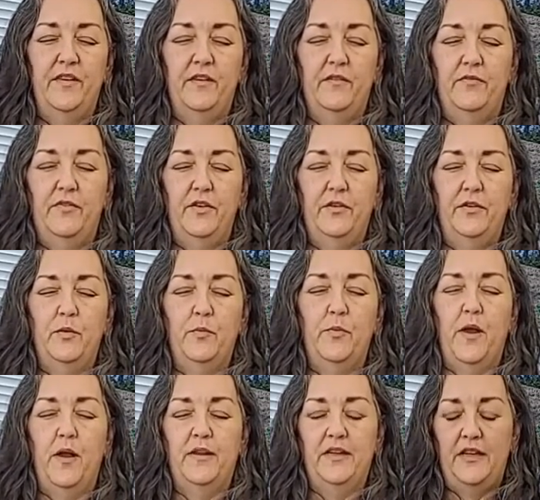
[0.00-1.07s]
Feel your
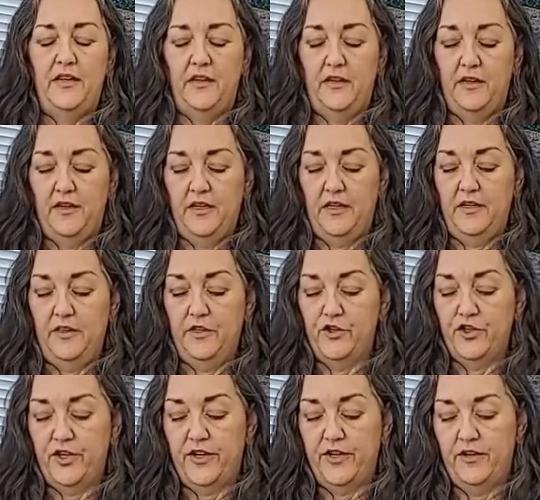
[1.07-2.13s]
body in the
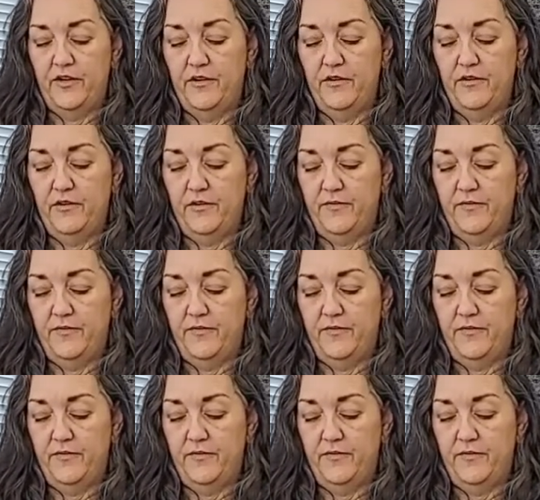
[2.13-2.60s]
chair.